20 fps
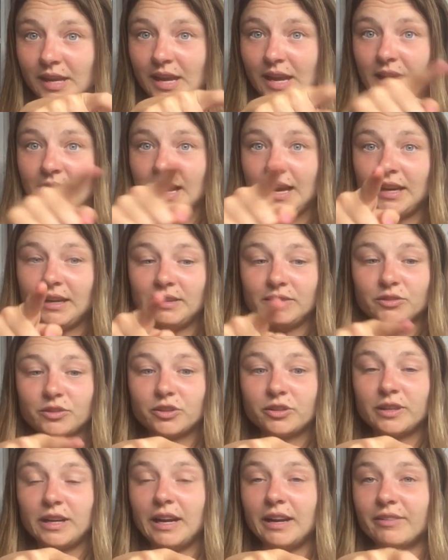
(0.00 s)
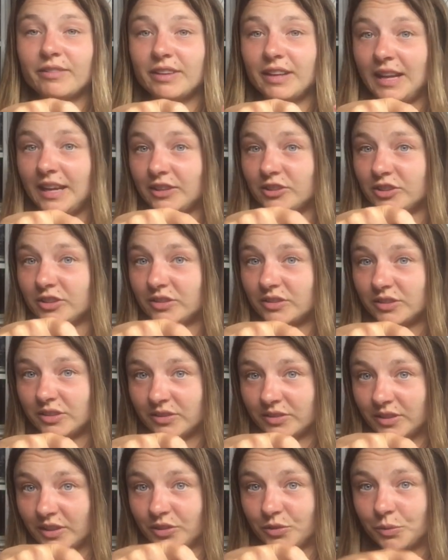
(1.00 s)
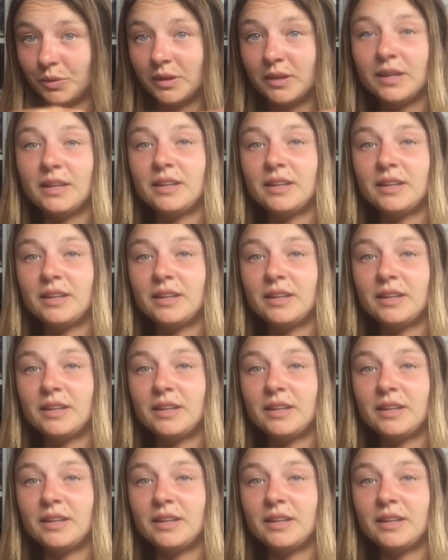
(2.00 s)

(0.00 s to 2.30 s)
and creative connections does this one,